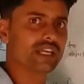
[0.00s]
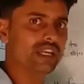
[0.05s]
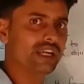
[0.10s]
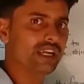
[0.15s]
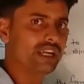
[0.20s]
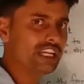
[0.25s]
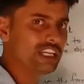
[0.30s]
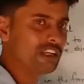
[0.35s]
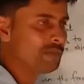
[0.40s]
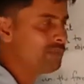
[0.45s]

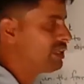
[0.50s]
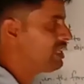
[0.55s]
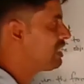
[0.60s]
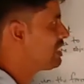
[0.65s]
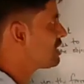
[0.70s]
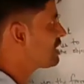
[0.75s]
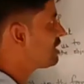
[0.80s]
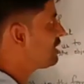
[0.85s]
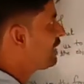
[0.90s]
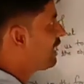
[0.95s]
then it
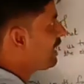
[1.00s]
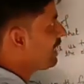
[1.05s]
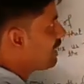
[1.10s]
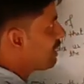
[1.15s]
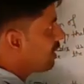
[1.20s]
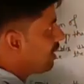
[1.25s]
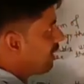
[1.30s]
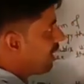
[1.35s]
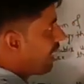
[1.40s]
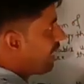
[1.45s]
means
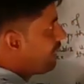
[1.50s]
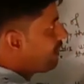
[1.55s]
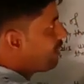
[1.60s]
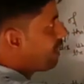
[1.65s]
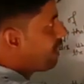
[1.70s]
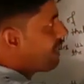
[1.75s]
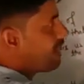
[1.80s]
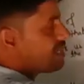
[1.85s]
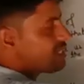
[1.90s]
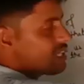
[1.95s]
that
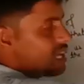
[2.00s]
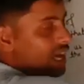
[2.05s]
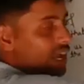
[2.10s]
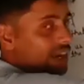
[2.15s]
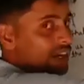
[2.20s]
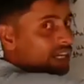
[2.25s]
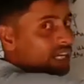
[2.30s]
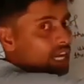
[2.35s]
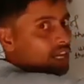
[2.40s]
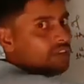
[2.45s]
light rays
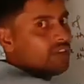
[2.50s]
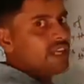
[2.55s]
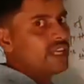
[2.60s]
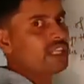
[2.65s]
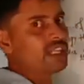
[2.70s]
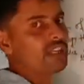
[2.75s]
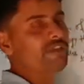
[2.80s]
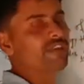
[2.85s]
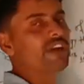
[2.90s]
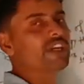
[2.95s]
are
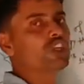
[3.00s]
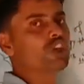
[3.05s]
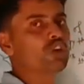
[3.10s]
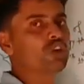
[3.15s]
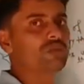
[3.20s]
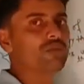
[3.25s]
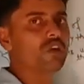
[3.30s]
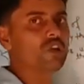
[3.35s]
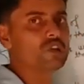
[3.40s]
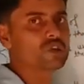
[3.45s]
traveling in the
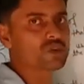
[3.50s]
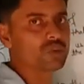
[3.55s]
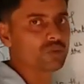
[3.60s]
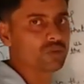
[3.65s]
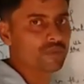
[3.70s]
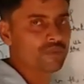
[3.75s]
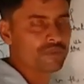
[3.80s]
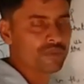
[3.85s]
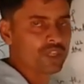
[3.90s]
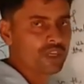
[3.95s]
vacuum also.
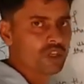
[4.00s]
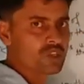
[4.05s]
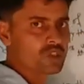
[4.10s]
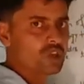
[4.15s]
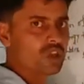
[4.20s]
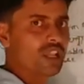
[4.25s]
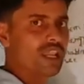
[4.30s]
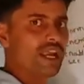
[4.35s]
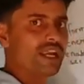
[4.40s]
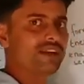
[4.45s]

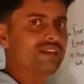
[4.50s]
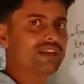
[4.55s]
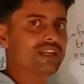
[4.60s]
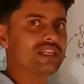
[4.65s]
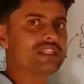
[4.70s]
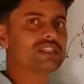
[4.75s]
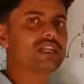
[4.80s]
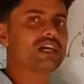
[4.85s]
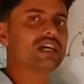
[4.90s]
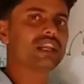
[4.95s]
So light
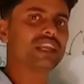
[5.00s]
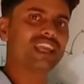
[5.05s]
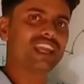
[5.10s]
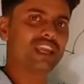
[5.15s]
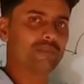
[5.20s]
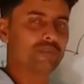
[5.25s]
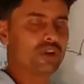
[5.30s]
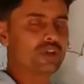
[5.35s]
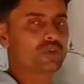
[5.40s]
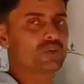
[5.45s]
rays are
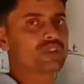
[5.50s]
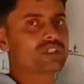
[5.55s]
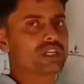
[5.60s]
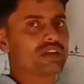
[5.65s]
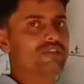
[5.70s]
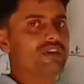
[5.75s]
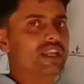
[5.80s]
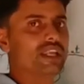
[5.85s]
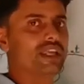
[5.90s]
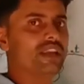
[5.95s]
able to
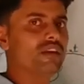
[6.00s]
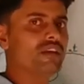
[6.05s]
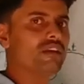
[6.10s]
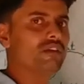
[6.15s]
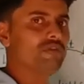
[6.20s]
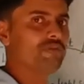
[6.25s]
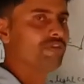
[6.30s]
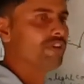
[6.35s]
travel in